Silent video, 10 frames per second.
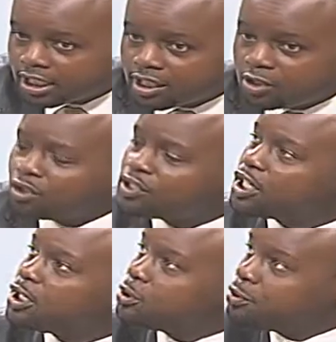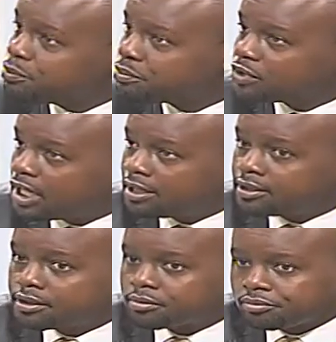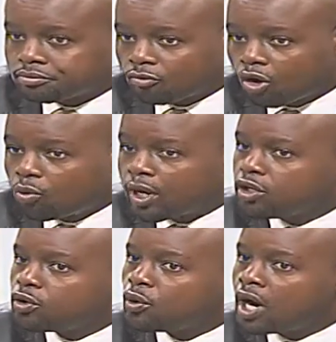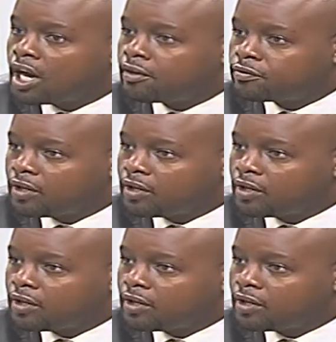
They don't tell you that when you have